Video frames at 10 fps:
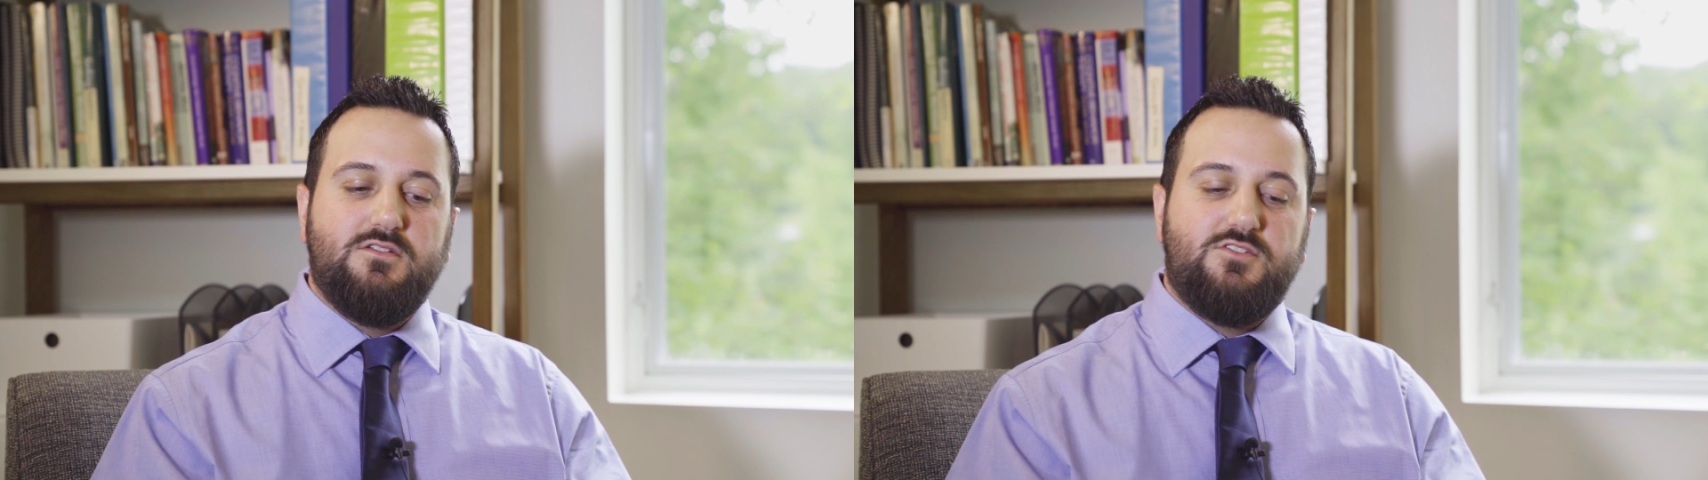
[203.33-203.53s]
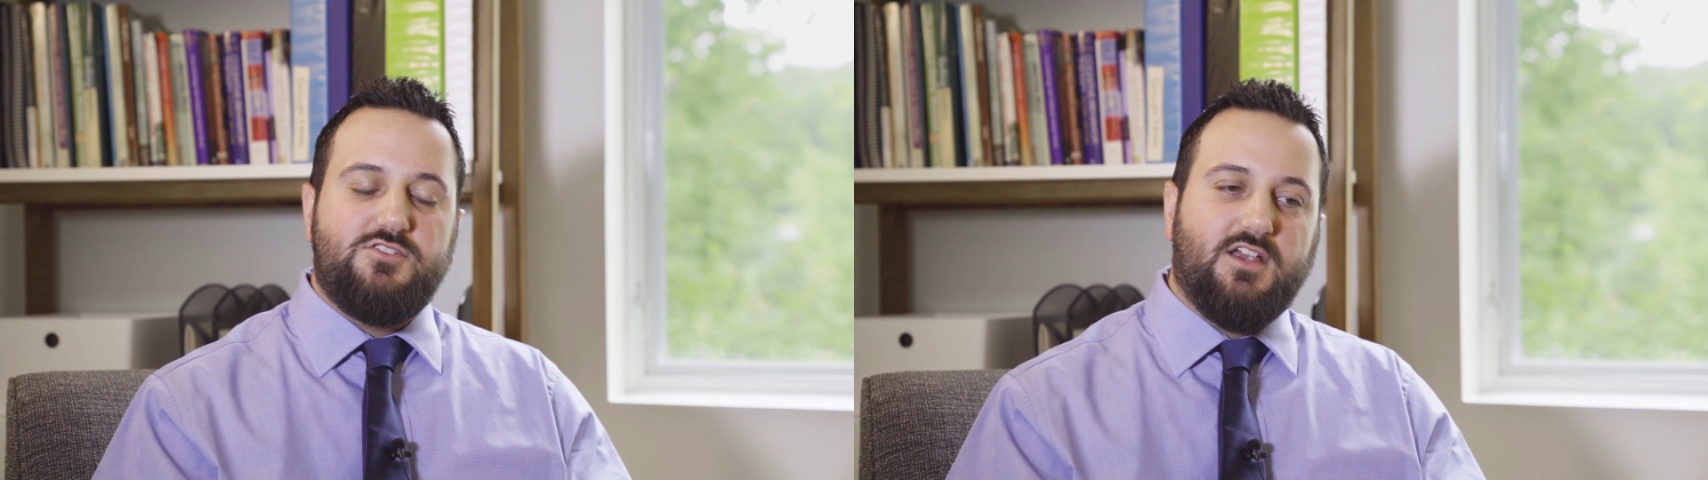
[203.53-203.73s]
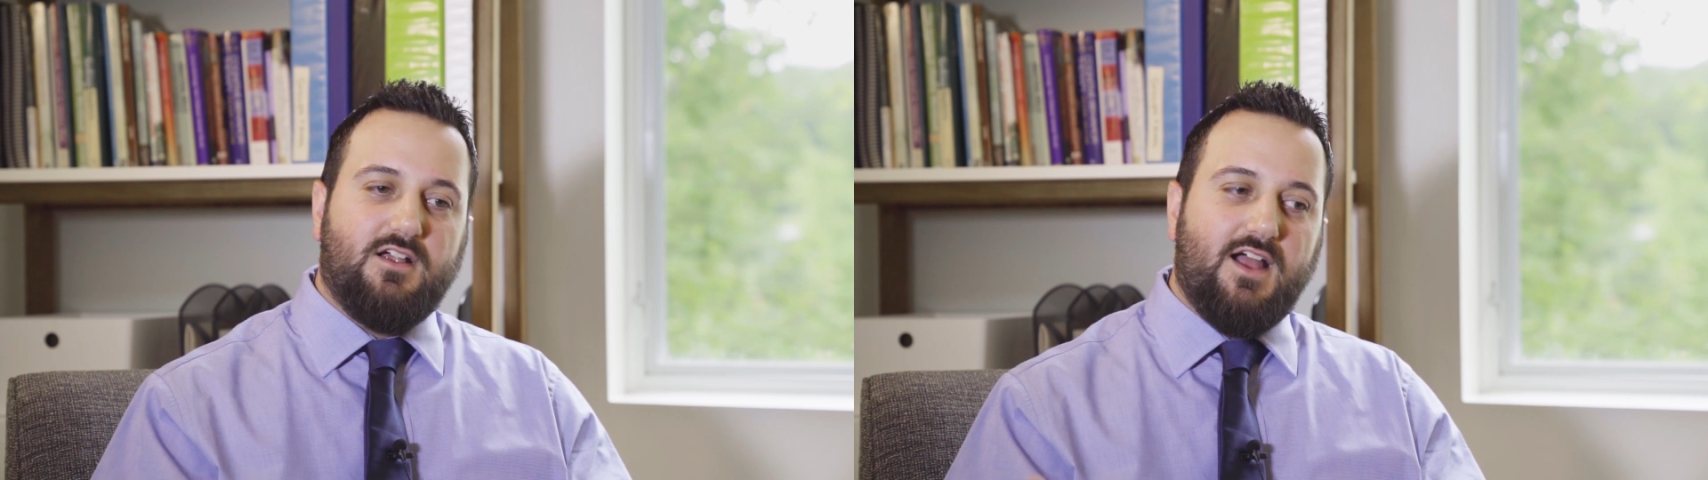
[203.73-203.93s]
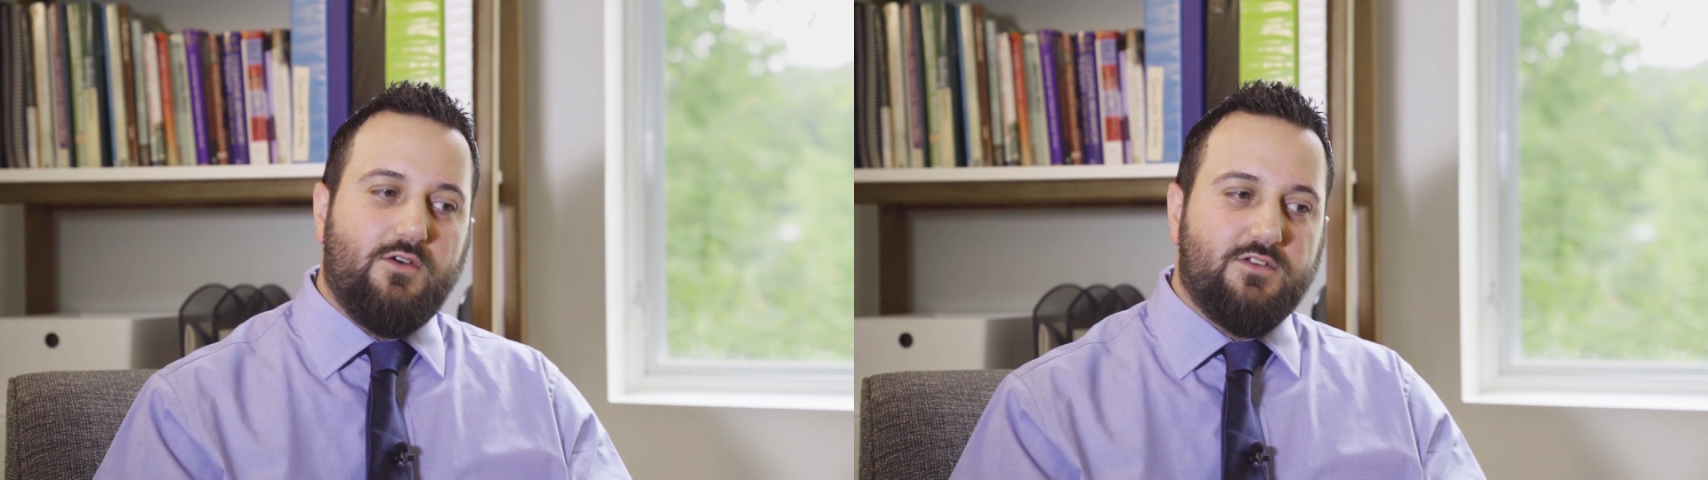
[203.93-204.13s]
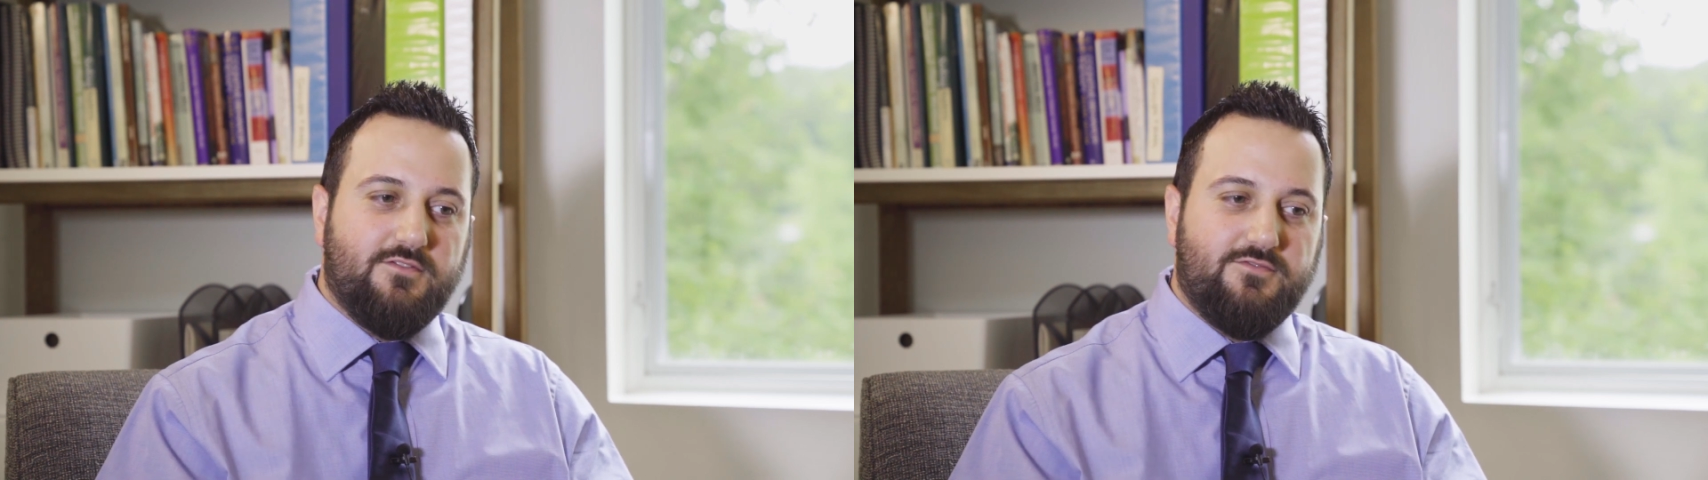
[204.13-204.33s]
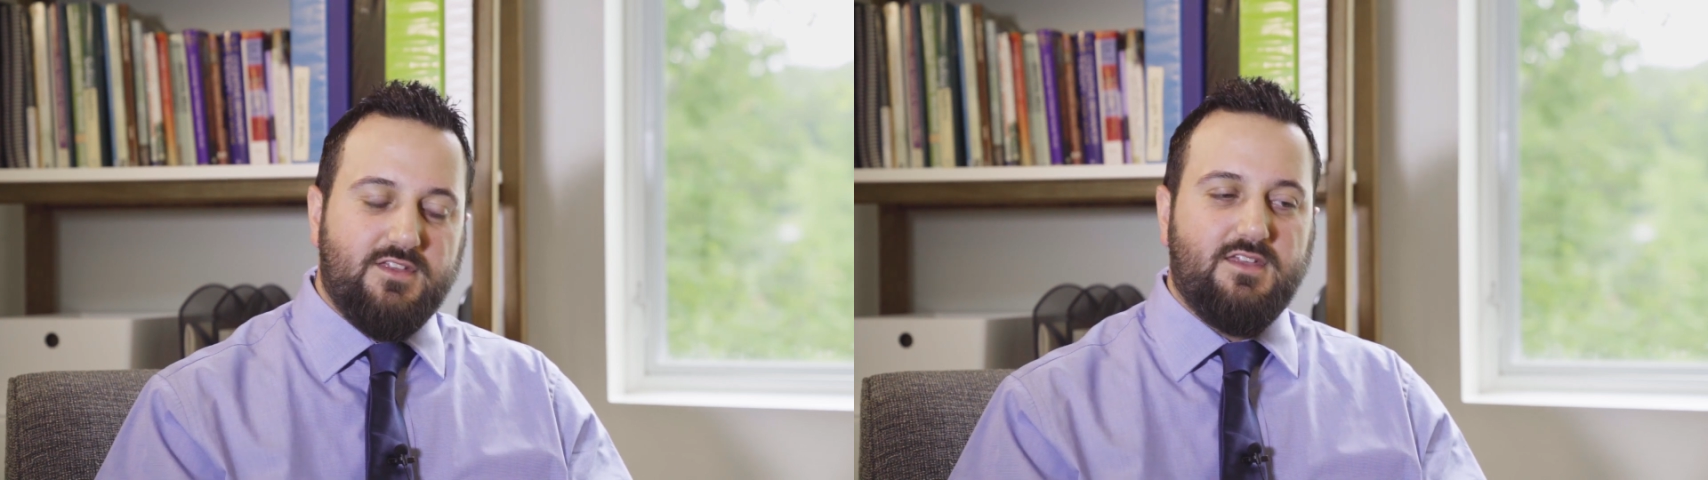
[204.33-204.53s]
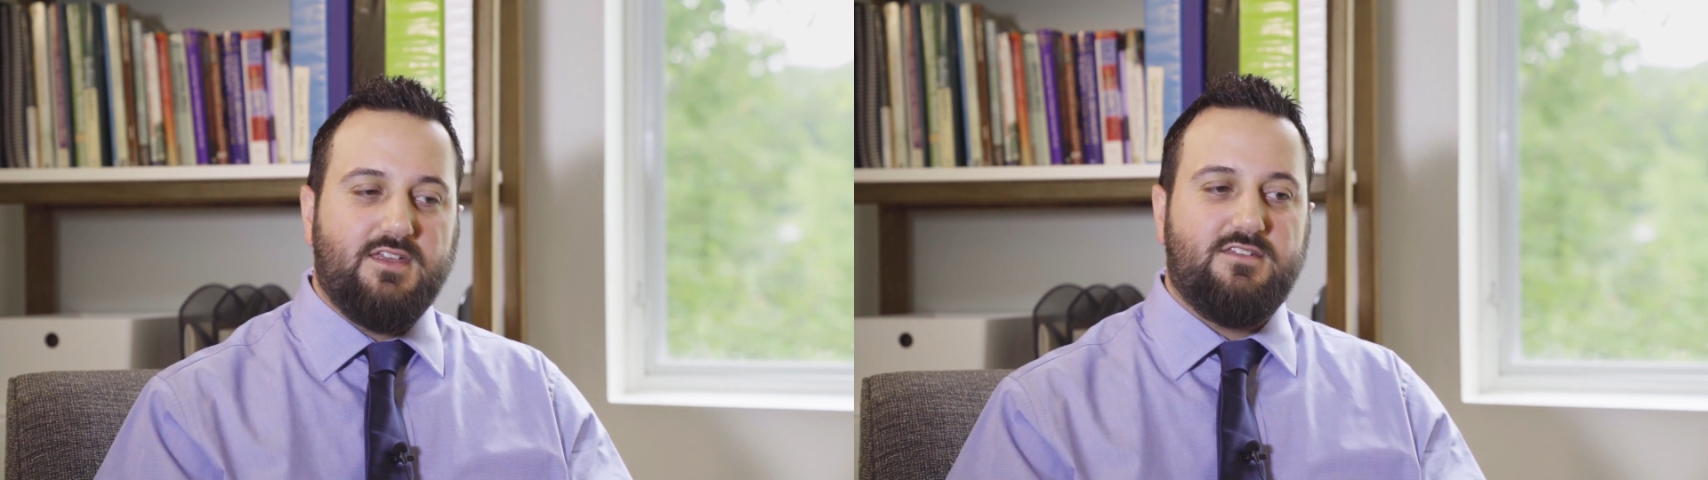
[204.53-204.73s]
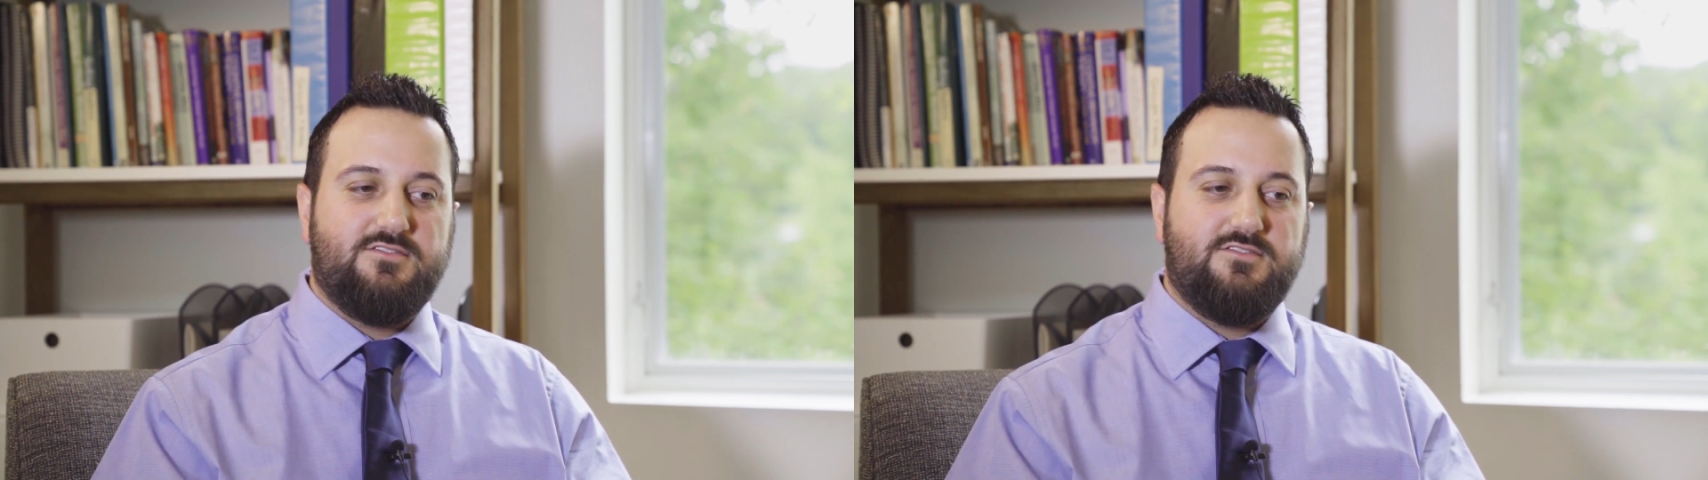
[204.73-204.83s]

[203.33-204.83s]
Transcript: share how you're feeling,